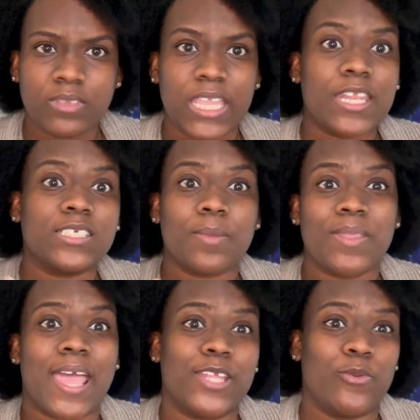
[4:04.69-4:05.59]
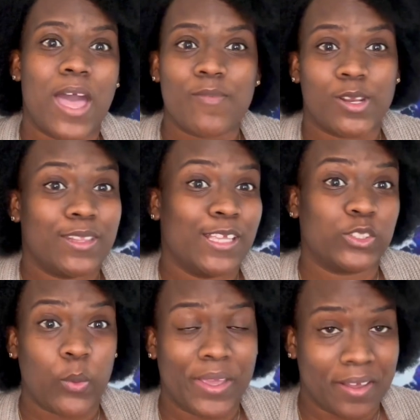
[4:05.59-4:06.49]
It doesn't mean that I don't have other things
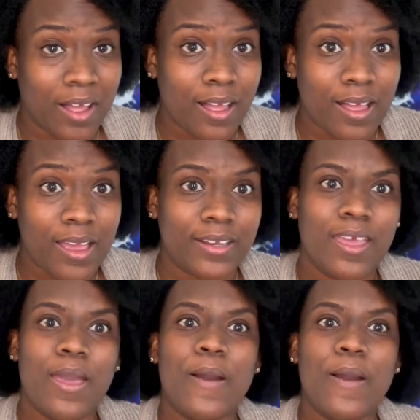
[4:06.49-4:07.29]
going on,